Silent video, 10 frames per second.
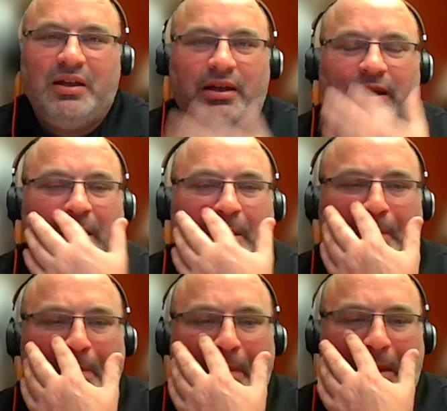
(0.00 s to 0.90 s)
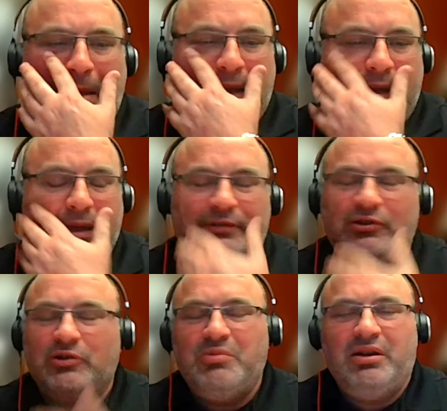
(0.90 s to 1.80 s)
um, it
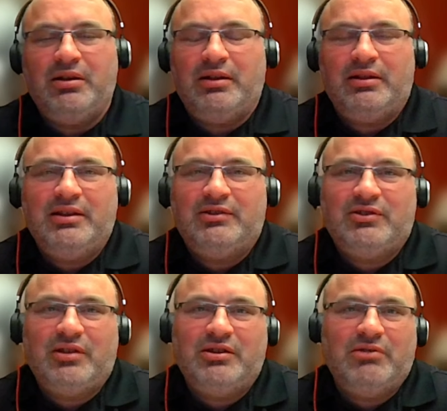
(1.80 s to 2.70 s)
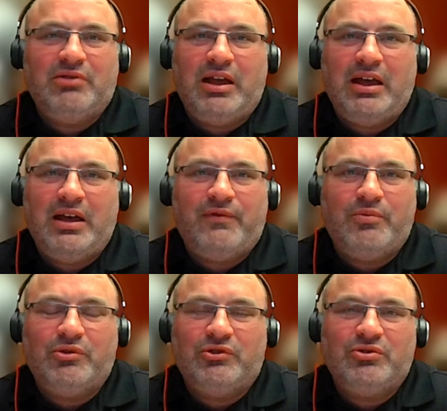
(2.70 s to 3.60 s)
took me at least a year and a half
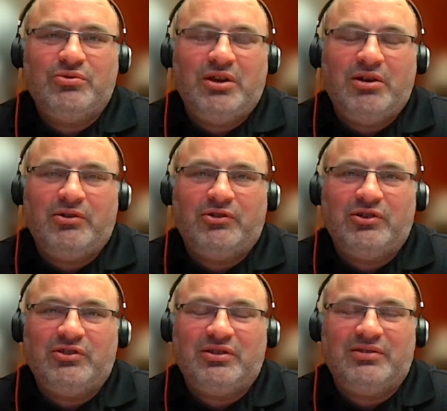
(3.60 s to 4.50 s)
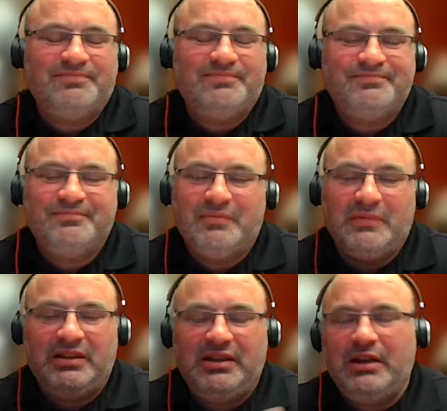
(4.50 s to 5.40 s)
almost two years just to
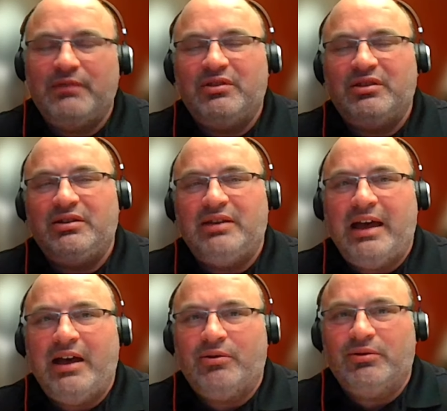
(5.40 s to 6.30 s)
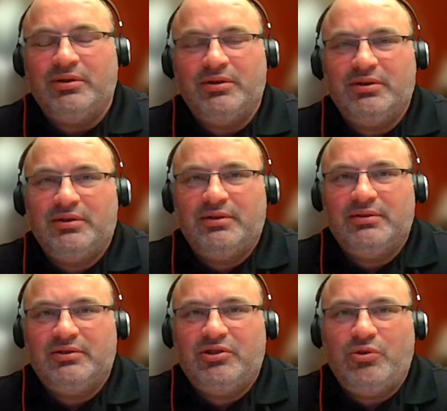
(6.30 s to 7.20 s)
get everything down
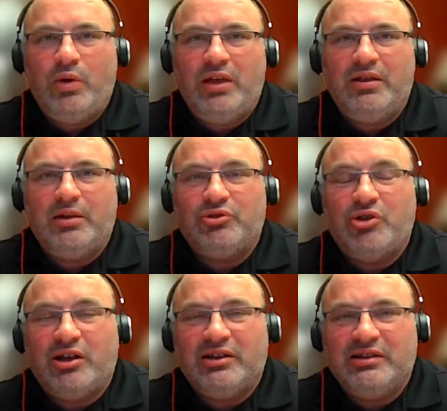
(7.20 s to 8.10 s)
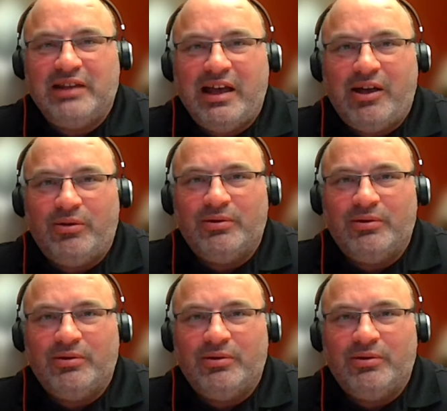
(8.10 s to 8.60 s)
to the way that i'm talking now